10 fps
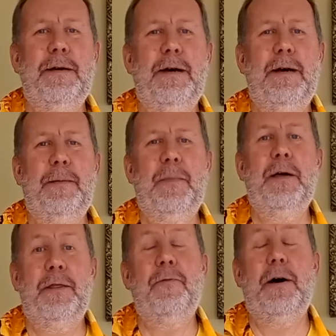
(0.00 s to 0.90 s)

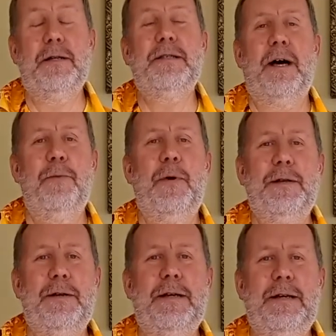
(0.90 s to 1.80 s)
at the right time when
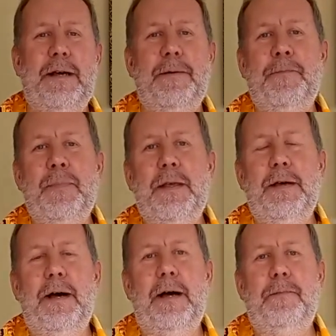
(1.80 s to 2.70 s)
you need it.
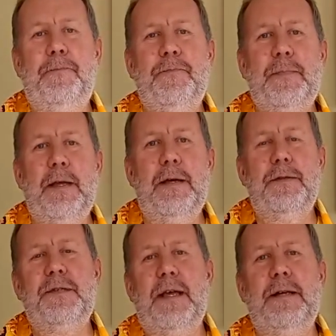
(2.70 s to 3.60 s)

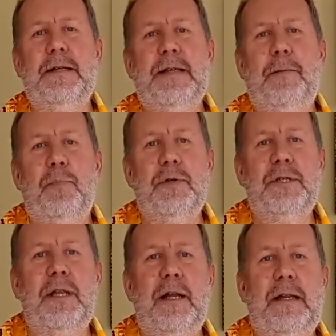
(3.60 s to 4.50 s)
The second example is
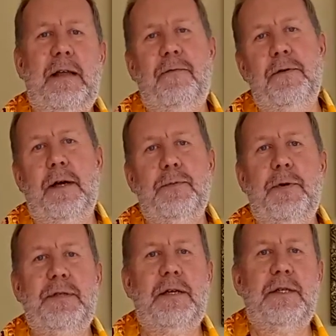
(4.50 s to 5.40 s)
slightly different. I
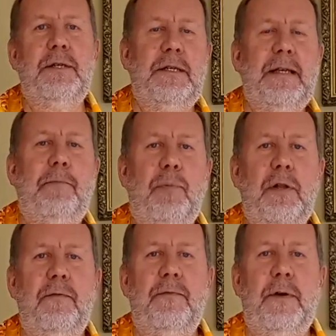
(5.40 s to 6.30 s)
suppose that's an example
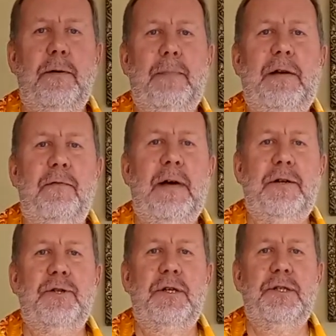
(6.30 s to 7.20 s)
of a
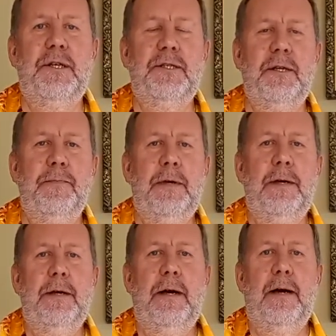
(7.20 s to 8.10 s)
manufacturing system.
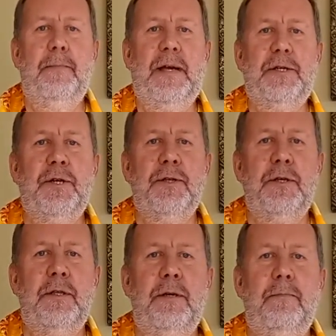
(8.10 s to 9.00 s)
Make sure
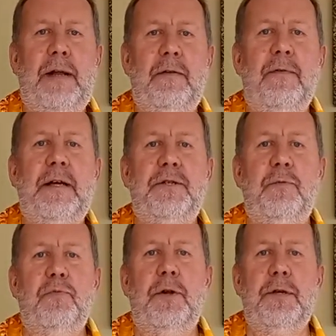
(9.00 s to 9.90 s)
that the
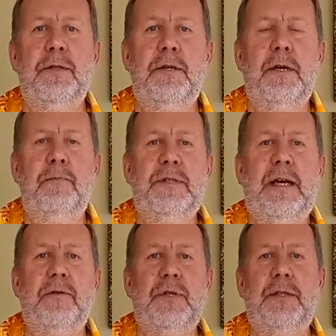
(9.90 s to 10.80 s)
manufactured product that comes
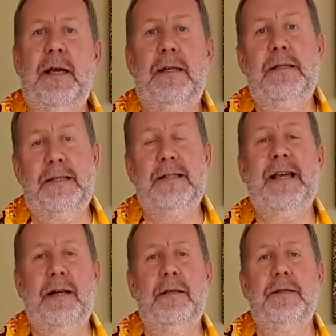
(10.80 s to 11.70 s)
out at the end is
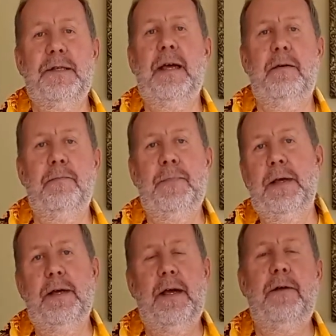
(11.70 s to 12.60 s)
exactly the same,
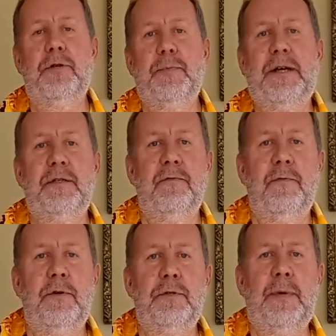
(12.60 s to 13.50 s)
irrespective of
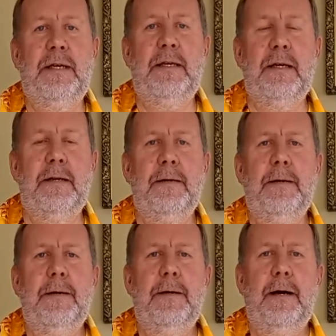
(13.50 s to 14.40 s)
who's making it.
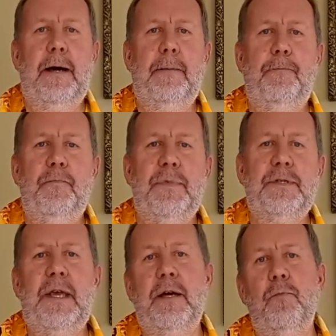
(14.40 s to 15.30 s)
The
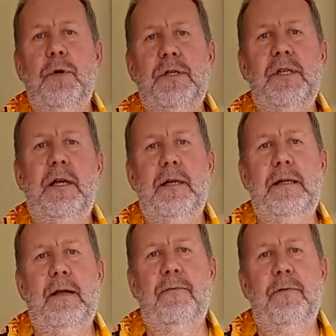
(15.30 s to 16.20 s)
second one is slightly
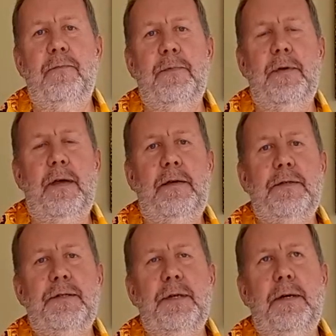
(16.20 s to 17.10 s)
different.
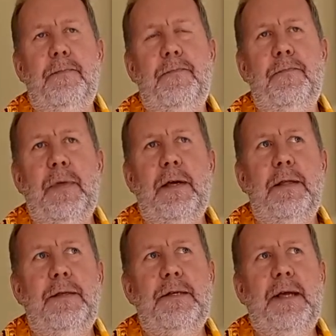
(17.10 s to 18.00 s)
It's the
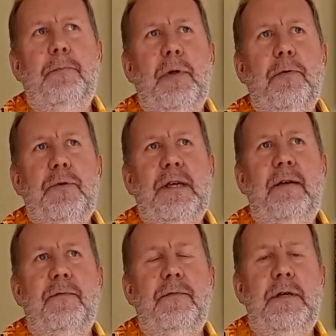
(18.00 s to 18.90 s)
example I would
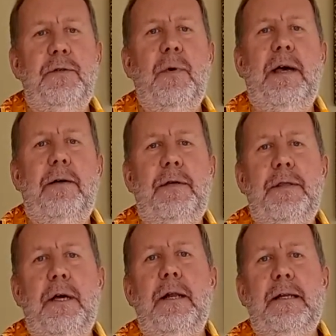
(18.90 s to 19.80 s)
give is where in
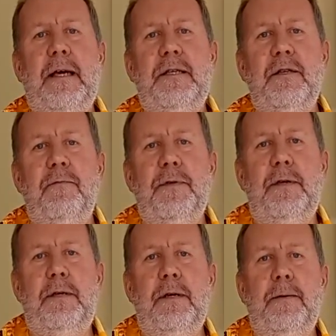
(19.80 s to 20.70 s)
the early days of
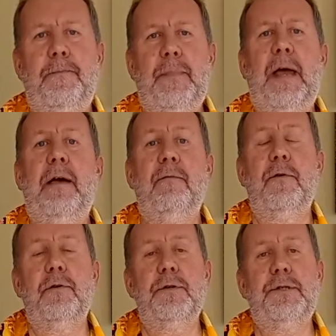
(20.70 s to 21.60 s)
the Air
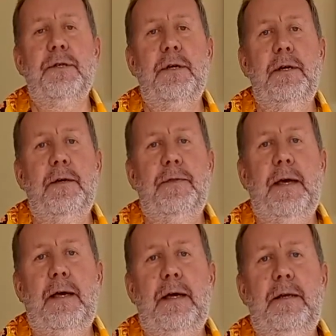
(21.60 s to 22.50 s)
Force,
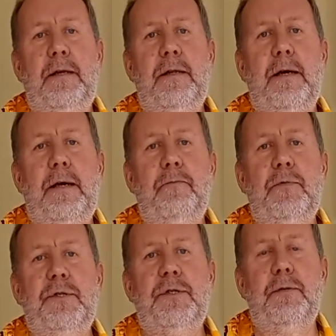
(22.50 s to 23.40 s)
then it
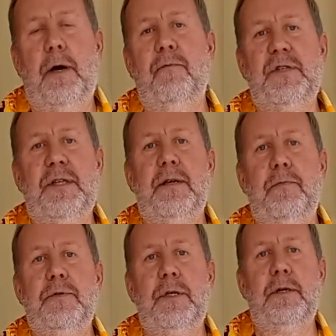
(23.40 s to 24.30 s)
was
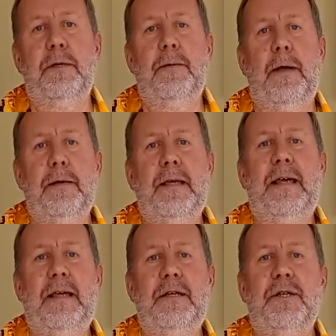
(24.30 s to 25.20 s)
a
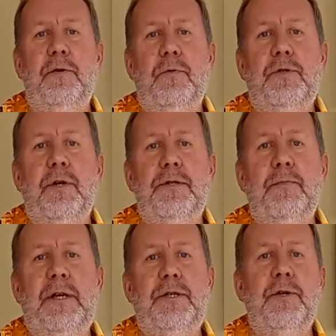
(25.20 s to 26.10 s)
key issue with trying to
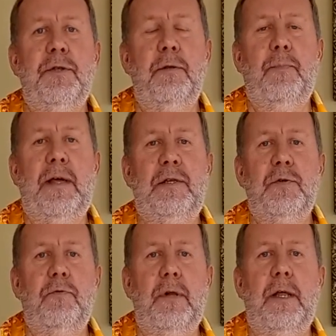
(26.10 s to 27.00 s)
make sure that the planes
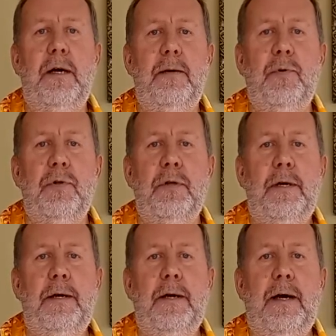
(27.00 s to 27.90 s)
were reliable.
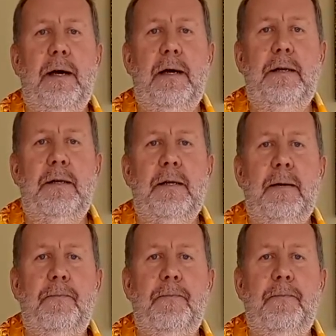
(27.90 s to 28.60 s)
And